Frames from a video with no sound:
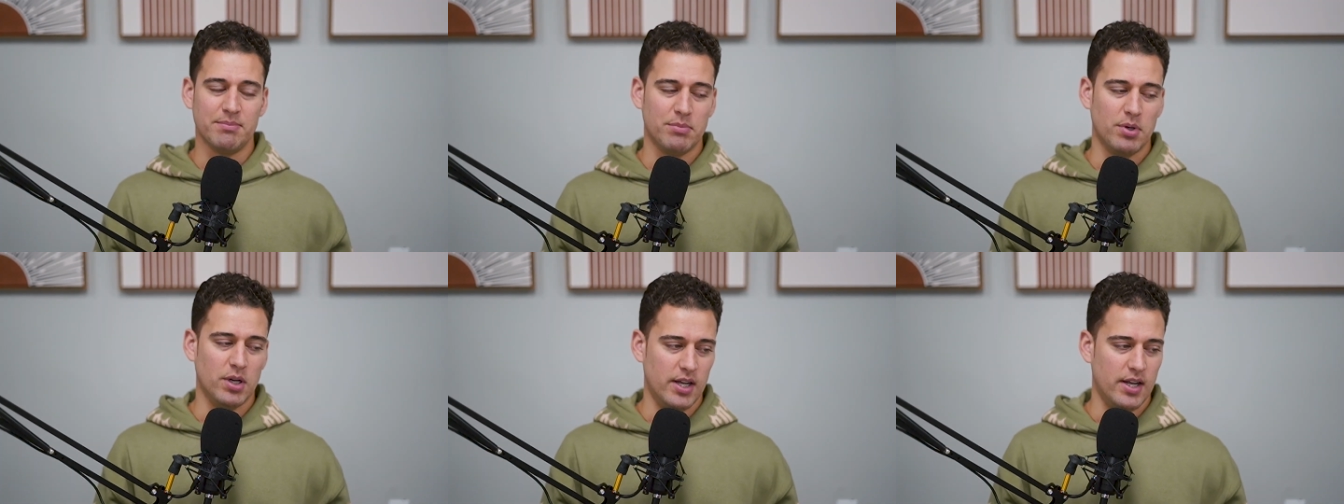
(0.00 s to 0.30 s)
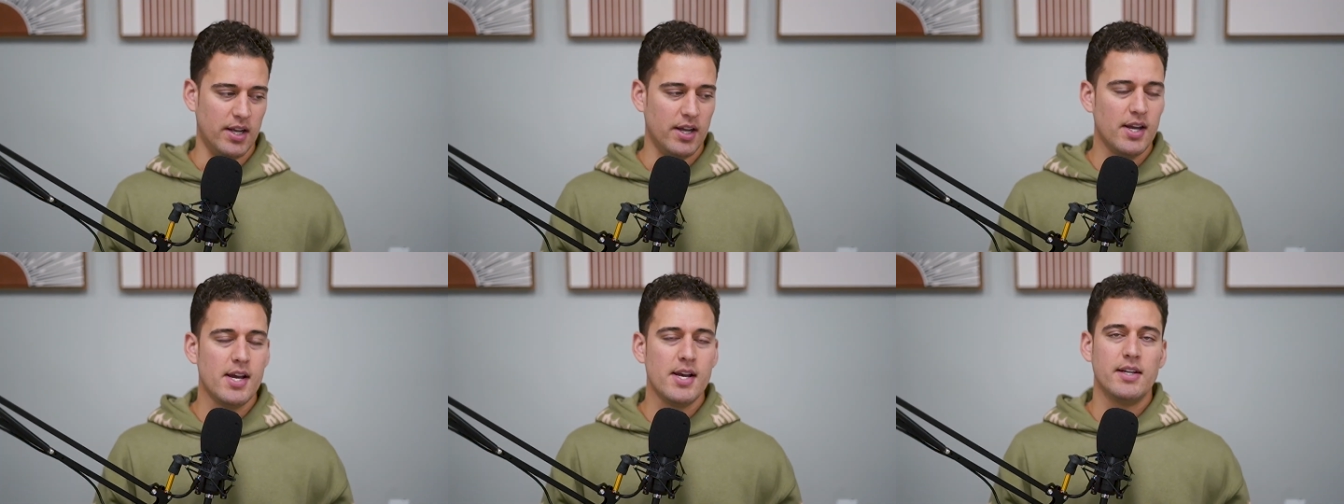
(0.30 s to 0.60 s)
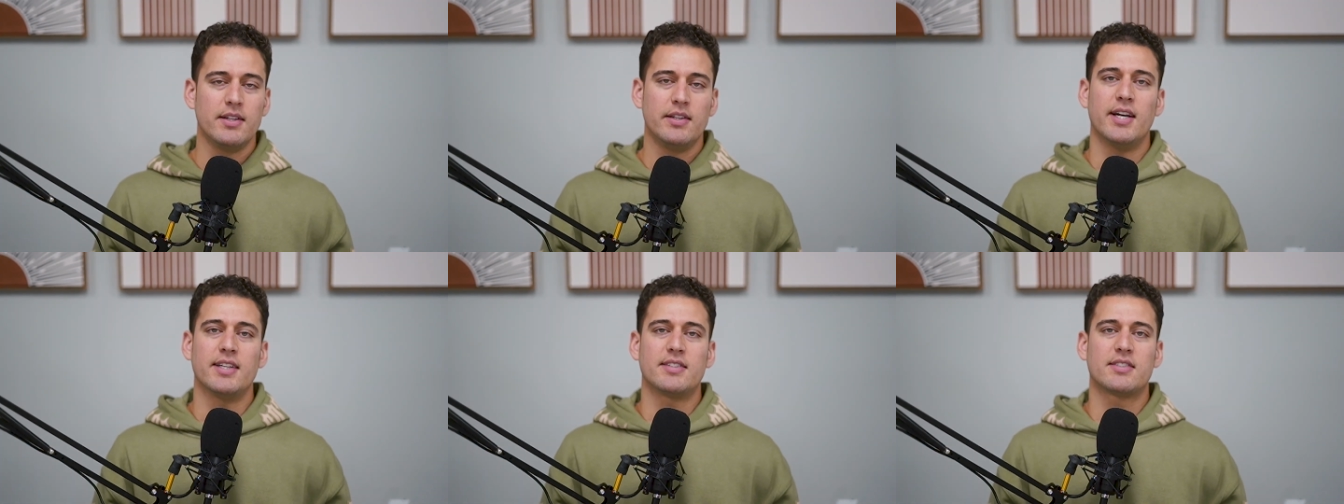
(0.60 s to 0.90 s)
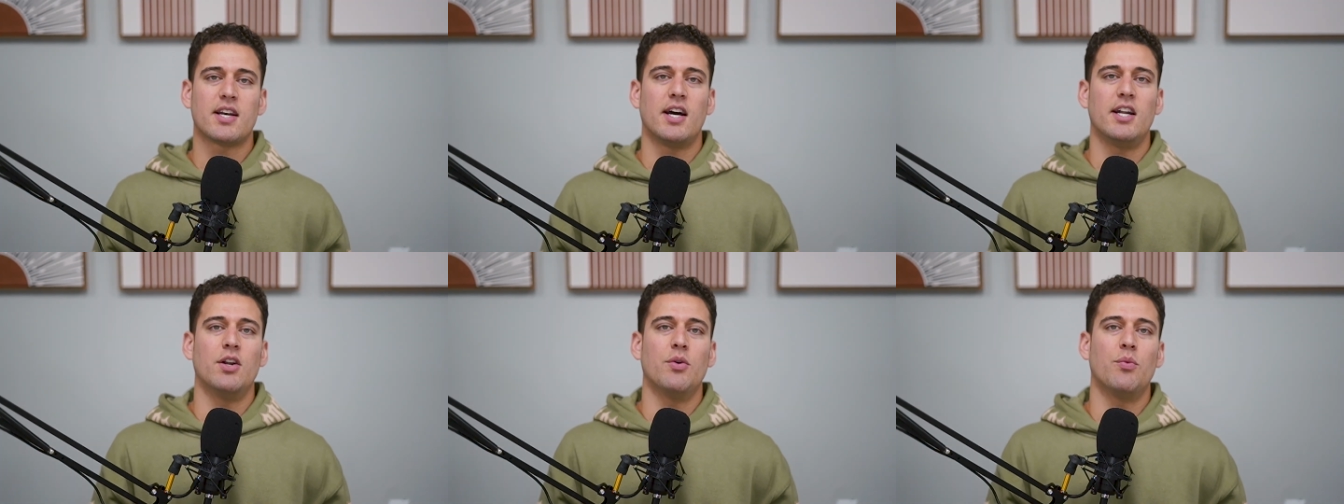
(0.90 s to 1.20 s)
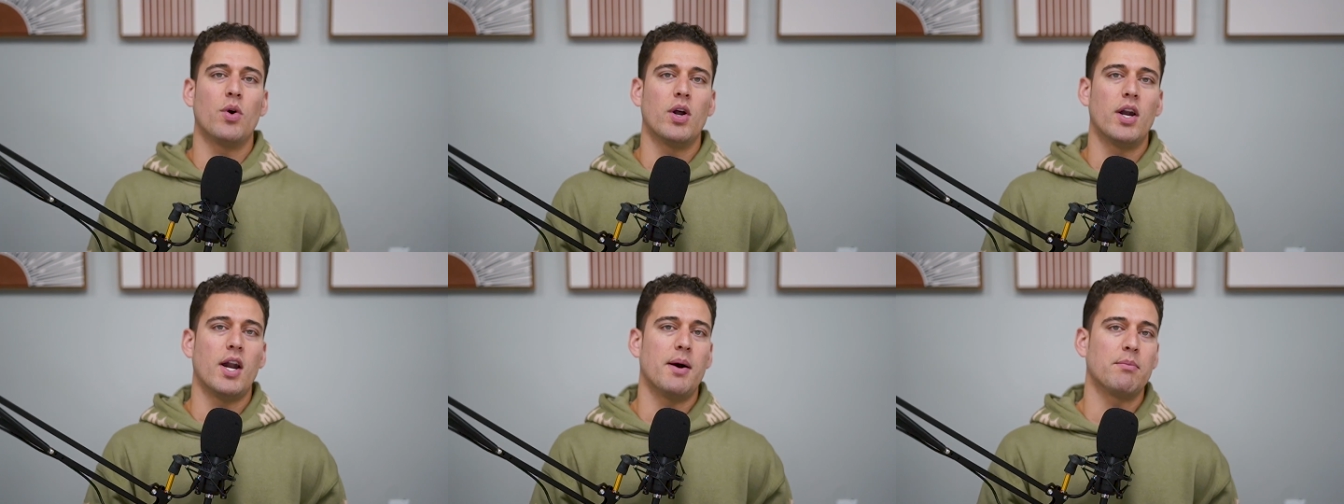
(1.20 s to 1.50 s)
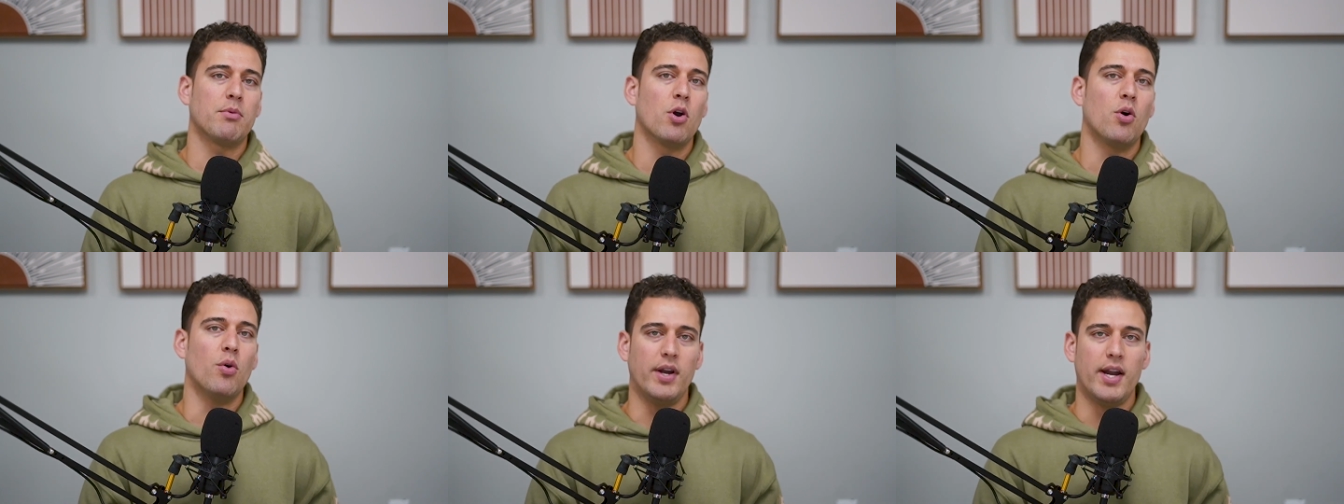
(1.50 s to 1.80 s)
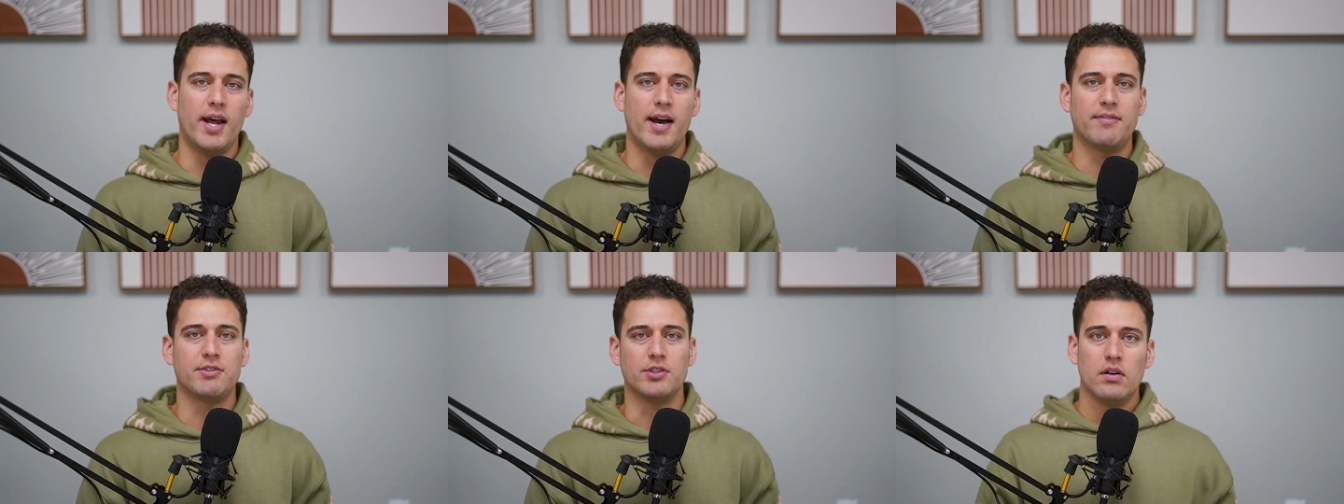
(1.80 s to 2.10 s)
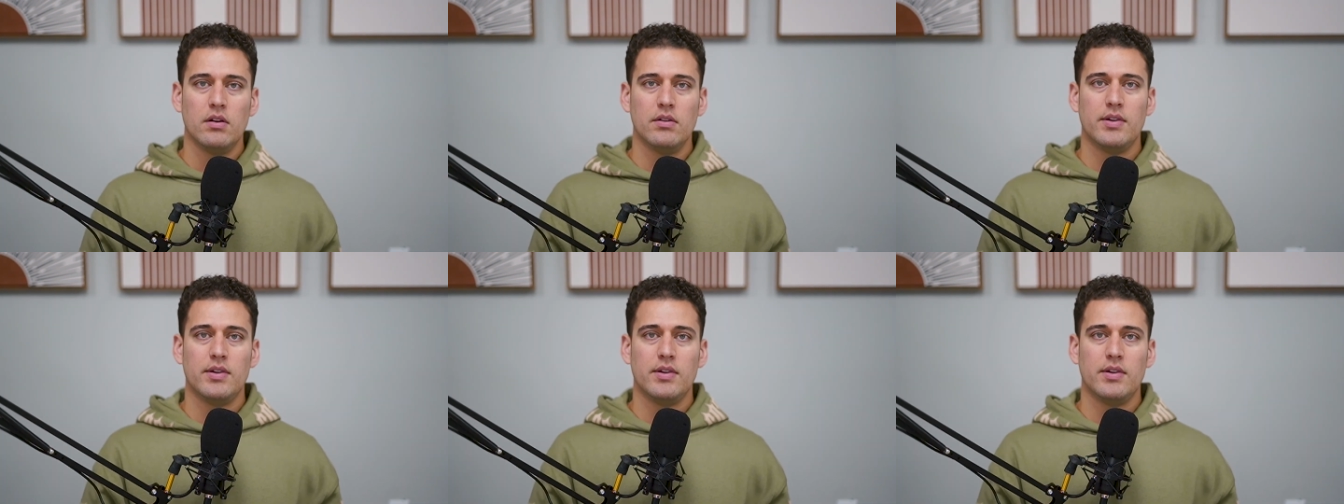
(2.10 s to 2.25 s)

But that's kind of what I'm going after.